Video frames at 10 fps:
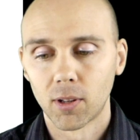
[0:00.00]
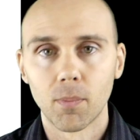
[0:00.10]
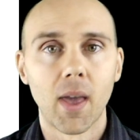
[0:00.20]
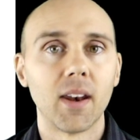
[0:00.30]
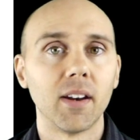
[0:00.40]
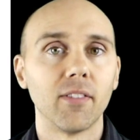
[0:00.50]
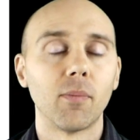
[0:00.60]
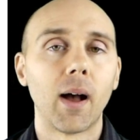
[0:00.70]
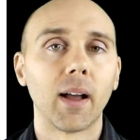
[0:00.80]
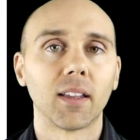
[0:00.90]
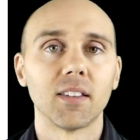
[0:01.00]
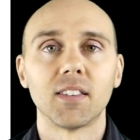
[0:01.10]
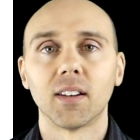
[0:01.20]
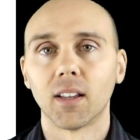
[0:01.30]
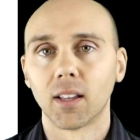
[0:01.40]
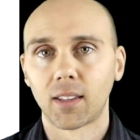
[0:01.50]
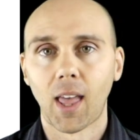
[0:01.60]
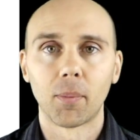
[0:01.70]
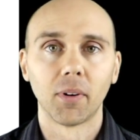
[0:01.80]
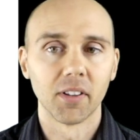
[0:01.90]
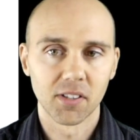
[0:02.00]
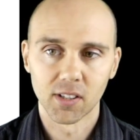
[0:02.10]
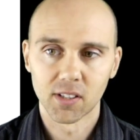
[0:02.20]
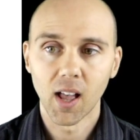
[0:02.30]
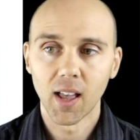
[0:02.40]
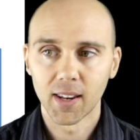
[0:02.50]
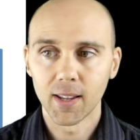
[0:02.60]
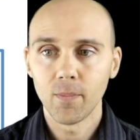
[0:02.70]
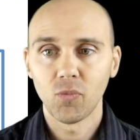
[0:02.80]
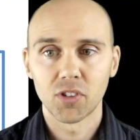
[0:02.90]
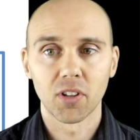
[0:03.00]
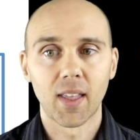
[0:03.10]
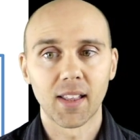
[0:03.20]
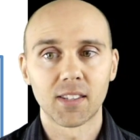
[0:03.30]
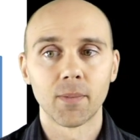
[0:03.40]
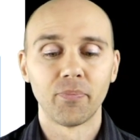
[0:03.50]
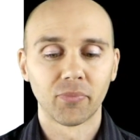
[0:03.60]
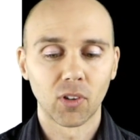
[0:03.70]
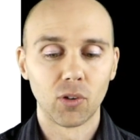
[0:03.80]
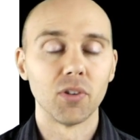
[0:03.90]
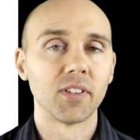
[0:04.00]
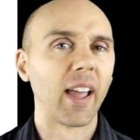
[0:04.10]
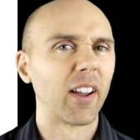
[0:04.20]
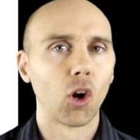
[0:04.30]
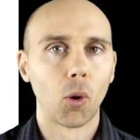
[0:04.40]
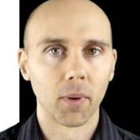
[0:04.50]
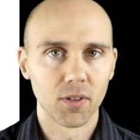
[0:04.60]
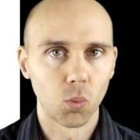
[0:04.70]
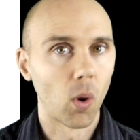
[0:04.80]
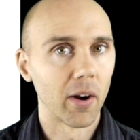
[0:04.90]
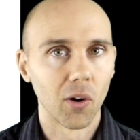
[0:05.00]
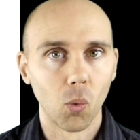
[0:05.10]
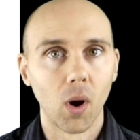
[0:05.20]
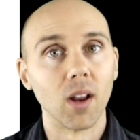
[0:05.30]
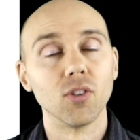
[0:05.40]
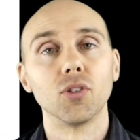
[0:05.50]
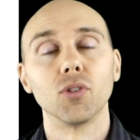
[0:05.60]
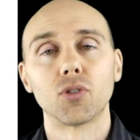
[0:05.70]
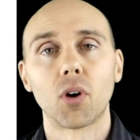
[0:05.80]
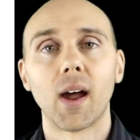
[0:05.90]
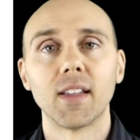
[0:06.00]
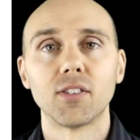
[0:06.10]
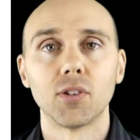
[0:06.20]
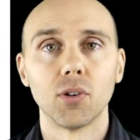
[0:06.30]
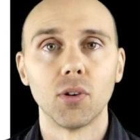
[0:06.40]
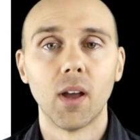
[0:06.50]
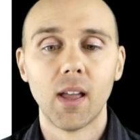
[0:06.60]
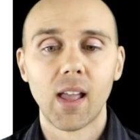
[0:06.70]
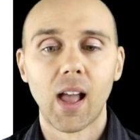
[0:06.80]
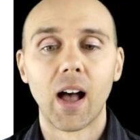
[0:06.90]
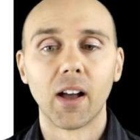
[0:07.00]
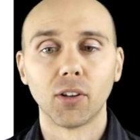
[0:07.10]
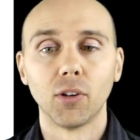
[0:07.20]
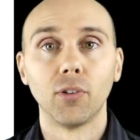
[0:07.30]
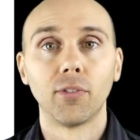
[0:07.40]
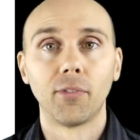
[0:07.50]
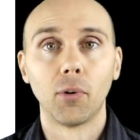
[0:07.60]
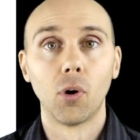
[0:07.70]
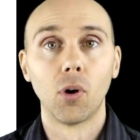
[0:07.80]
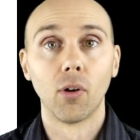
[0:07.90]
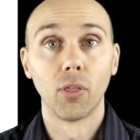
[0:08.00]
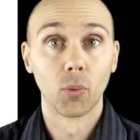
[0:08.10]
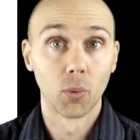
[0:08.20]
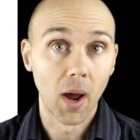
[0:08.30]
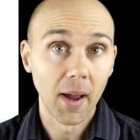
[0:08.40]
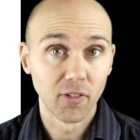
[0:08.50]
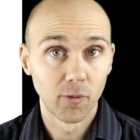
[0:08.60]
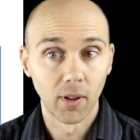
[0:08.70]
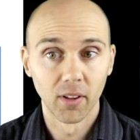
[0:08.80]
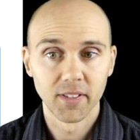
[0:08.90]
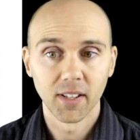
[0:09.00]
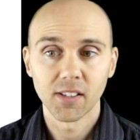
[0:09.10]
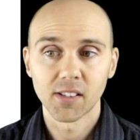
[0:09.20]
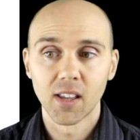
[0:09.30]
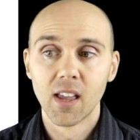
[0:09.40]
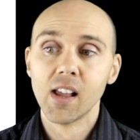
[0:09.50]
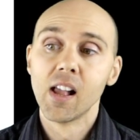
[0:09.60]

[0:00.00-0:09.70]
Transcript: competitive markets in a capitalist society. So that's using economics 101 to try to argue for the right of politics.